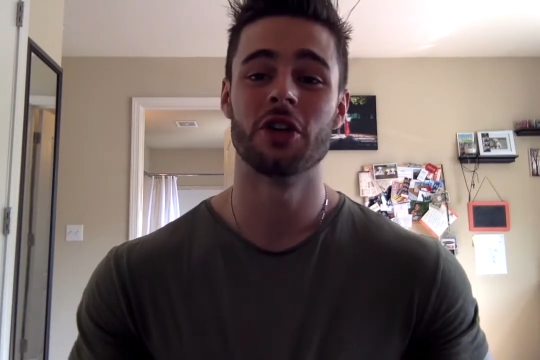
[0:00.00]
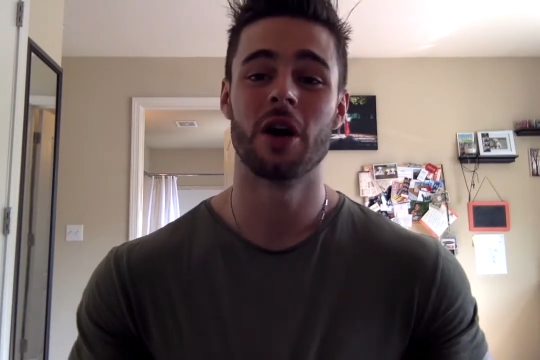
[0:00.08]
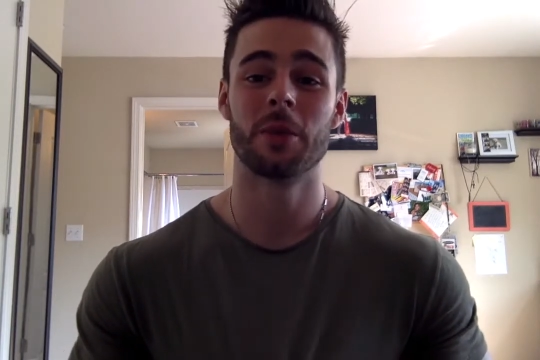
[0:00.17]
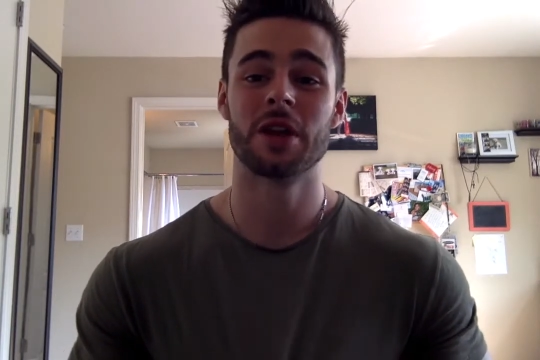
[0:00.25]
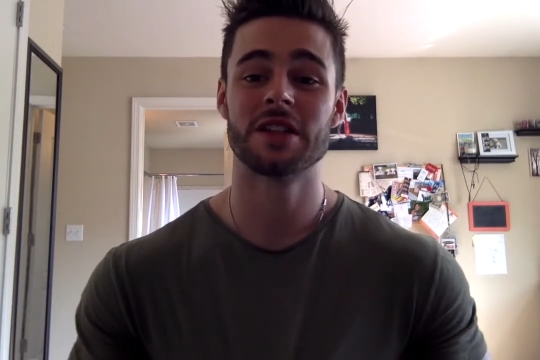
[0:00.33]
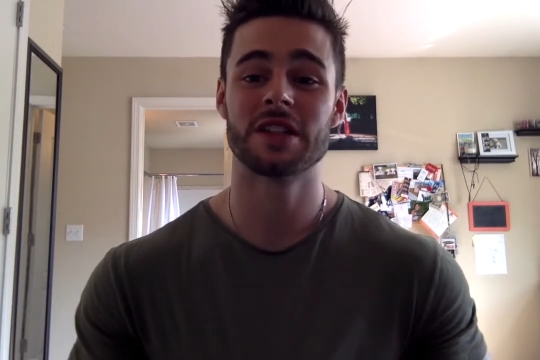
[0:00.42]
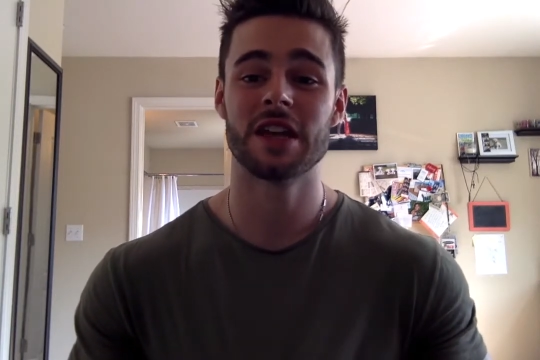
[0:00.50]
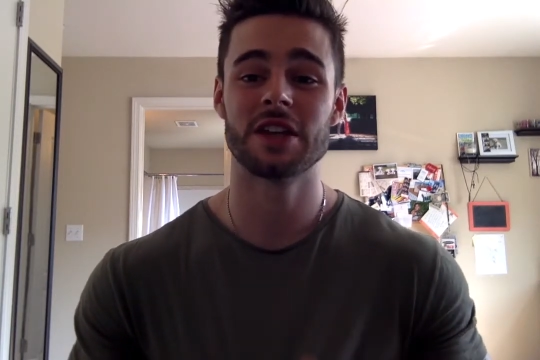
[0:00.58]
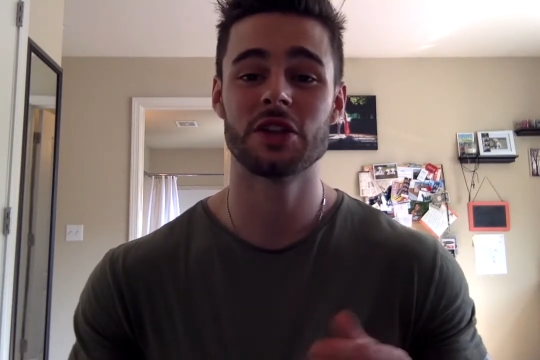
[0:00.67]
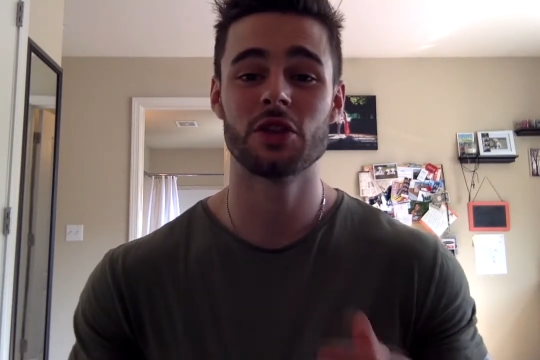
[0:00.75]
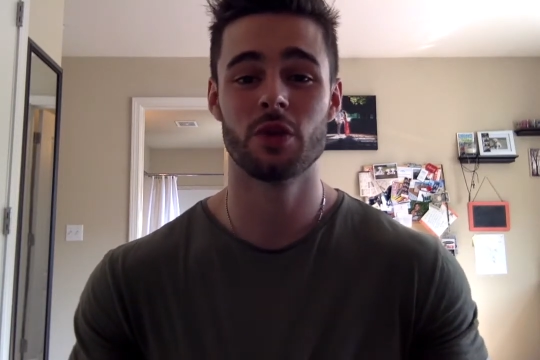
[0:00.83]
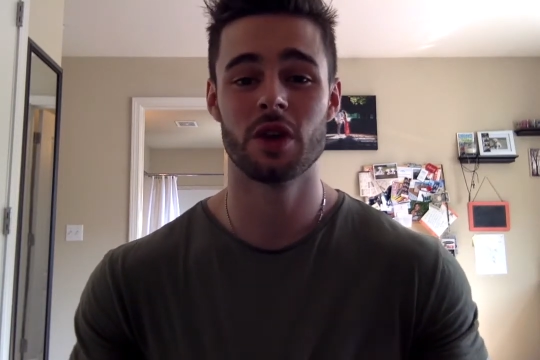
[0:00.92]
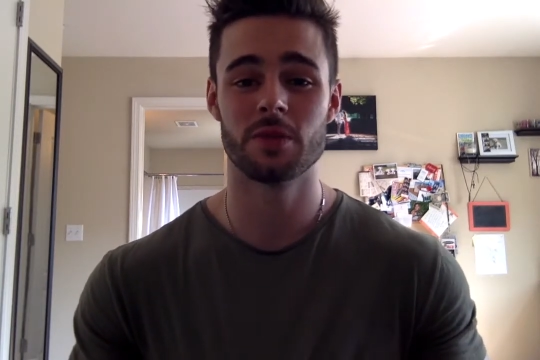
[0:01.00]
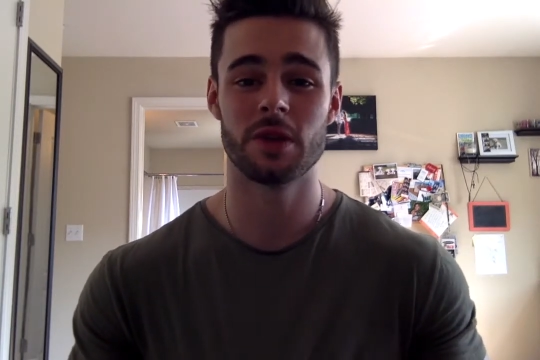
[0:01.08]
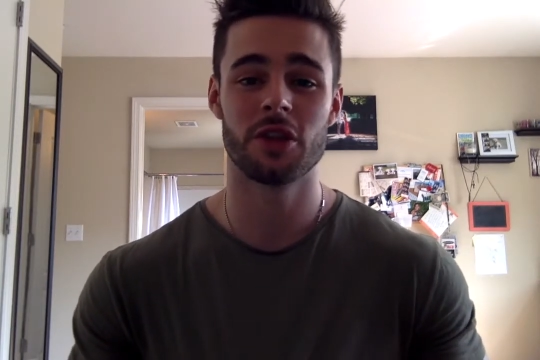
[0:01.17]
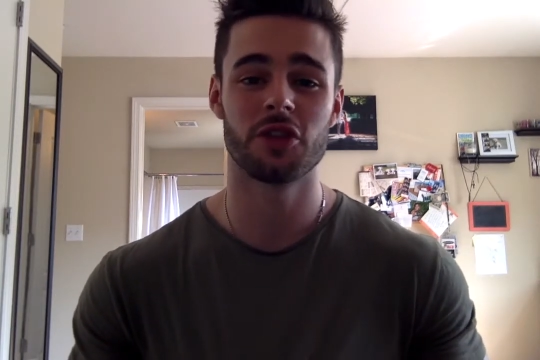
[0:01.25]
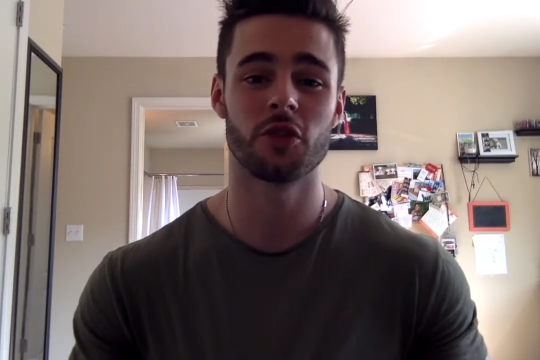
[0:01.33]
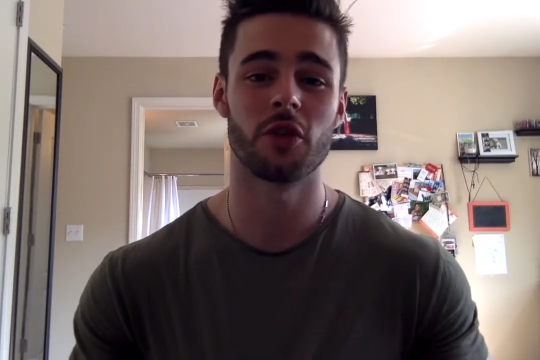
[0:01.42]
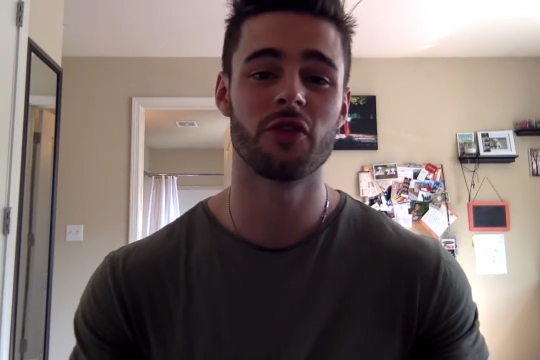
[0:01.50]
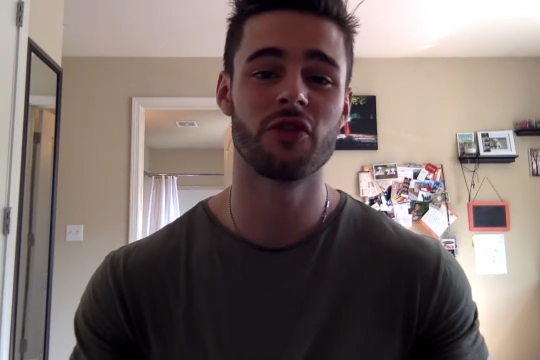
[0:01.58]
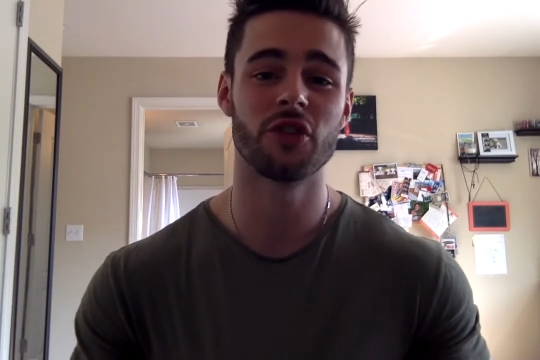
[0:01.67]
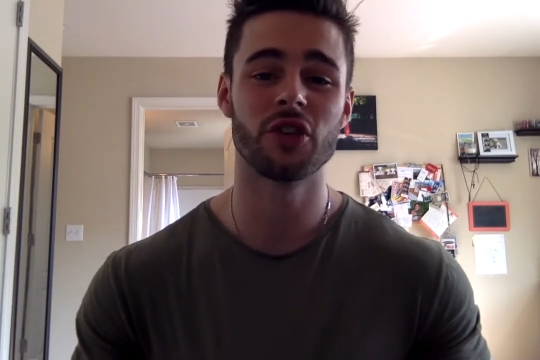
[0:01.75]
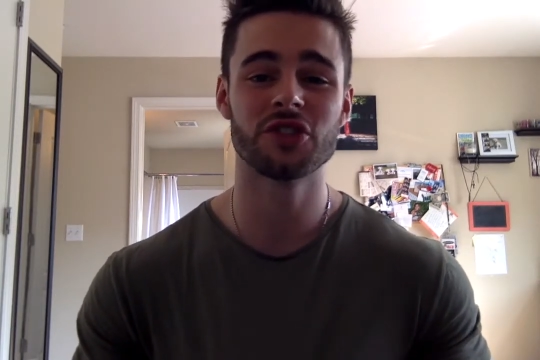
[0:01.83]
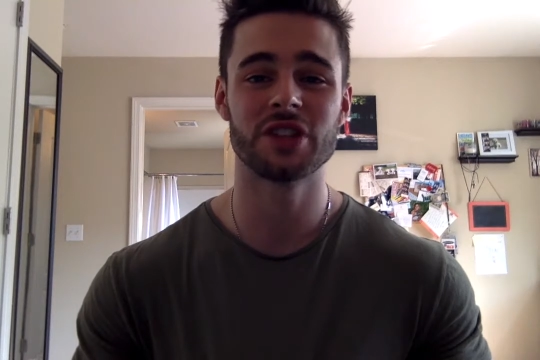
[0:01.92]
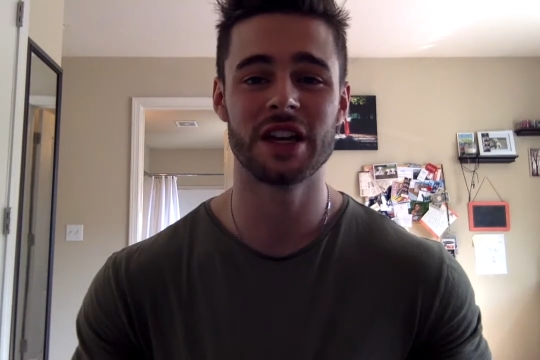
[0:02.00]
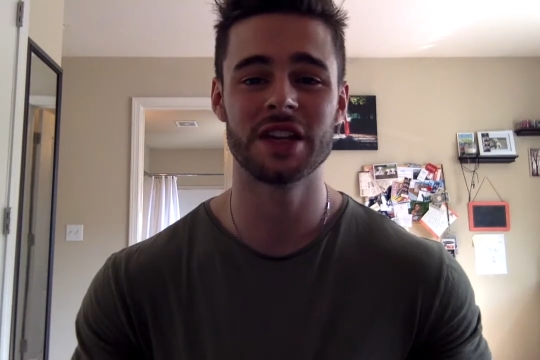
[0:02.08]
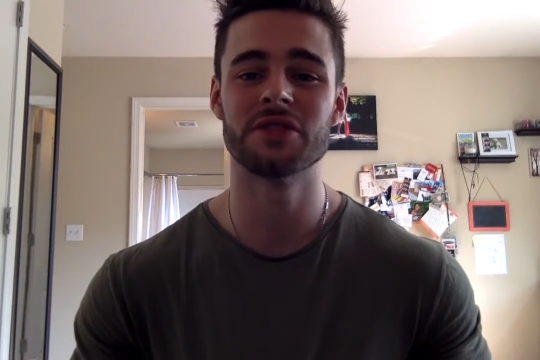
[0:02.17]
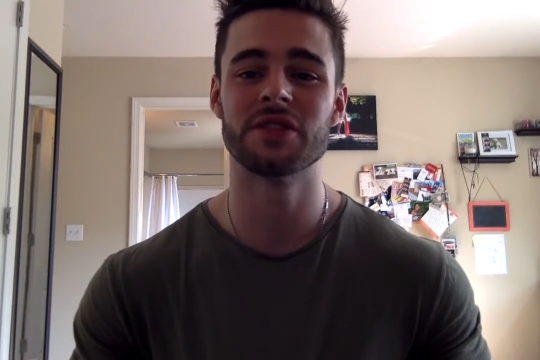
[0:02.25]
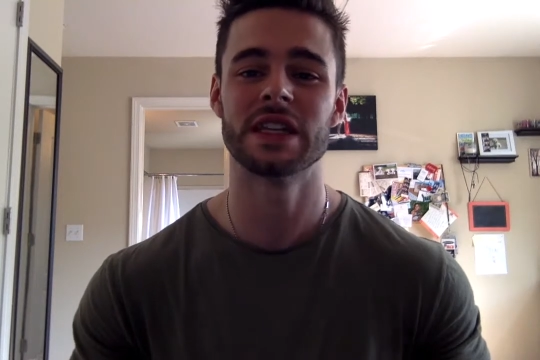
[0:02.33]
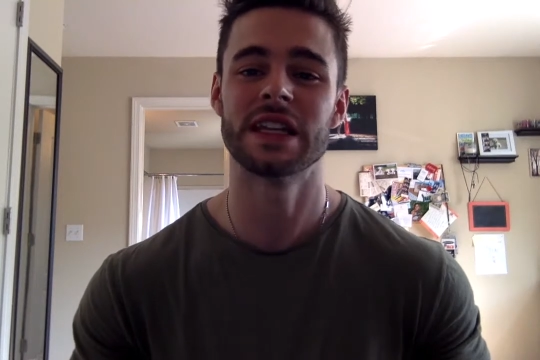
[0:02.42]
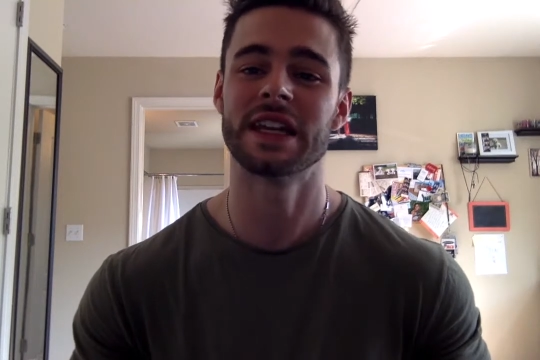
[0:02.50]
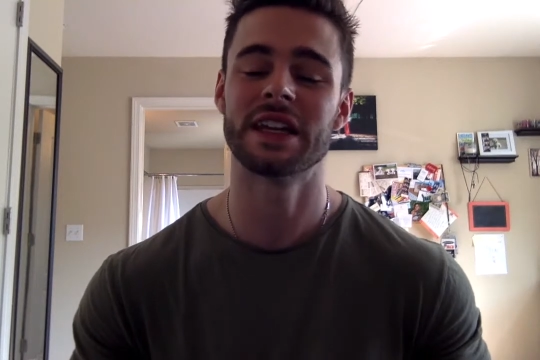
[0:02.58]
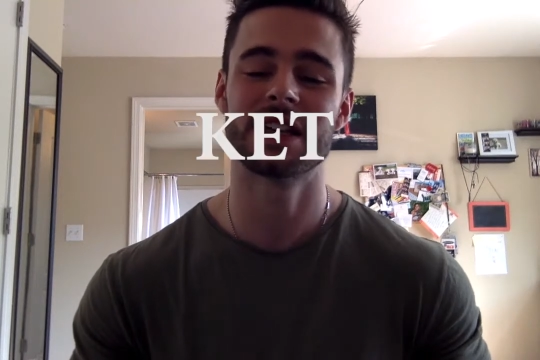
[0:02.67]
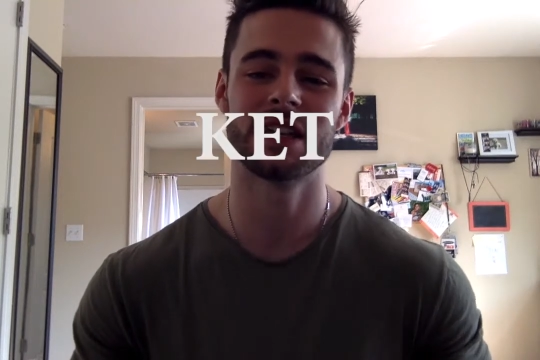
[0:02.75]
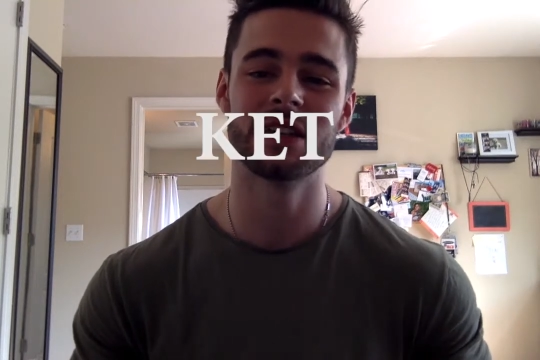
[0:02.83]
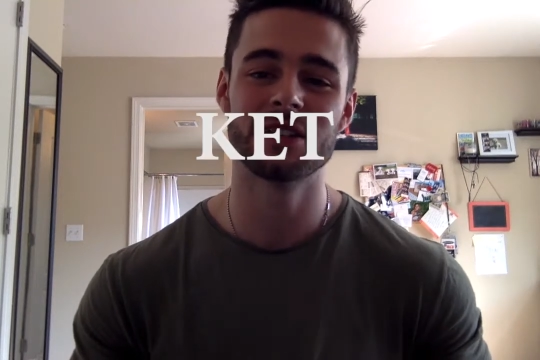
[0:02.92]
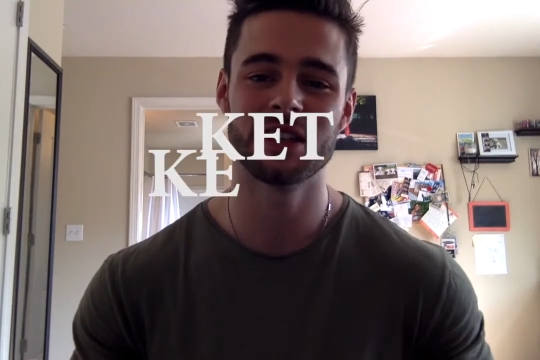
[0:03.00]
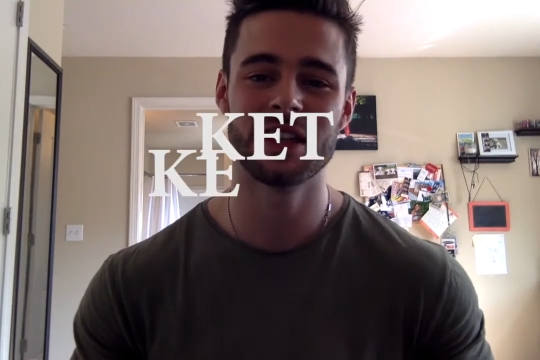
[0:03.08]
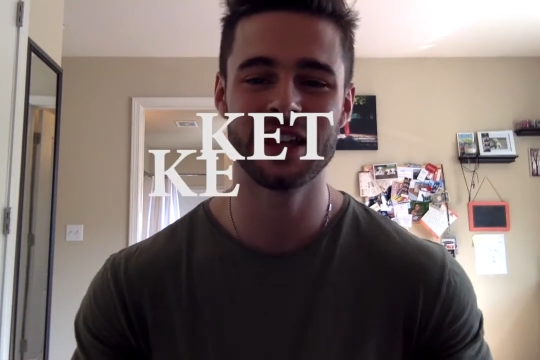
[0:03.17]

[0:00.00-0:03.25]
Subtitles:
I'm going to take you with me through a full day of eating keto